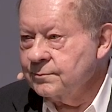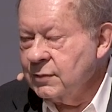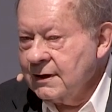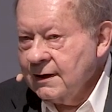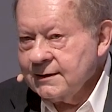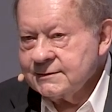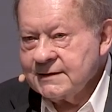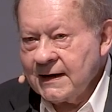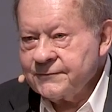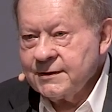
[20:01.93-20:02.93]
because
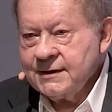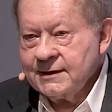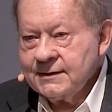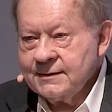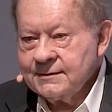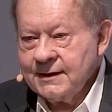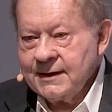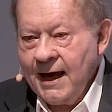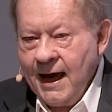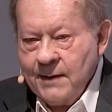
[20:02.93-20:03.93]
everything that
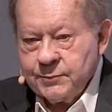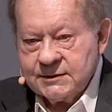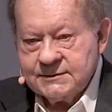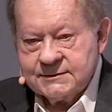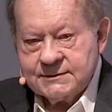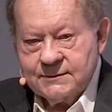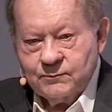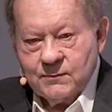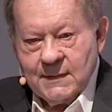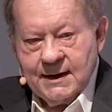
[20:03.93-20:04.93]
happens
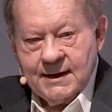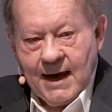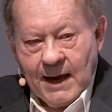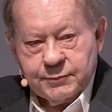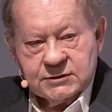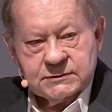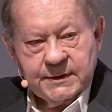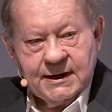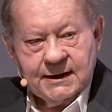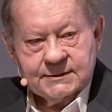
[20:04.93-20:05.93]
happens
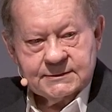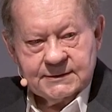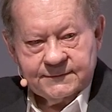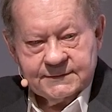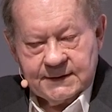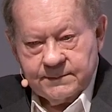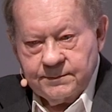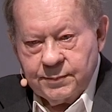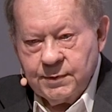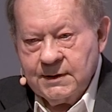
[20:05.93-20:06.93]
because of
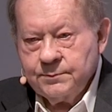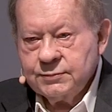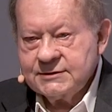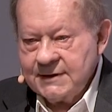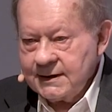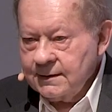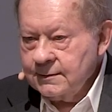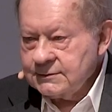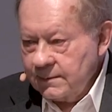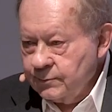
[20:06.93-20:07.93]
some peop- set,
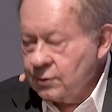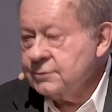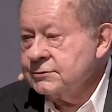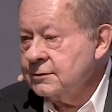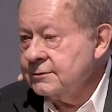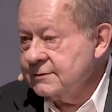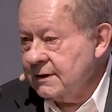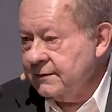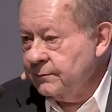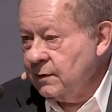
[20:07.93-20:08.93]
some person or
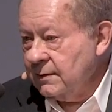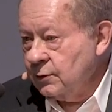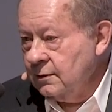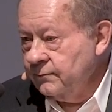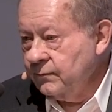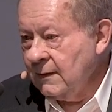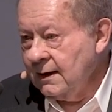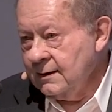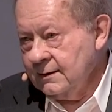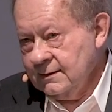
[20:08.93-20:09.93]
set of people
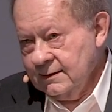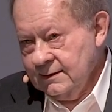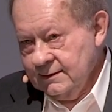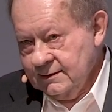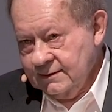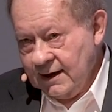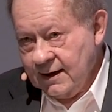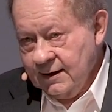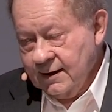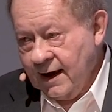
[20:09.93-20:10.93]

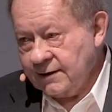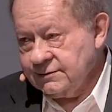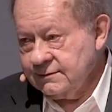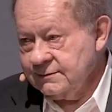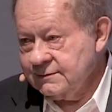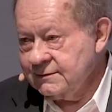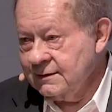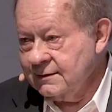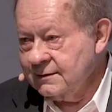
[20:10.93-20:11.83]
taking actions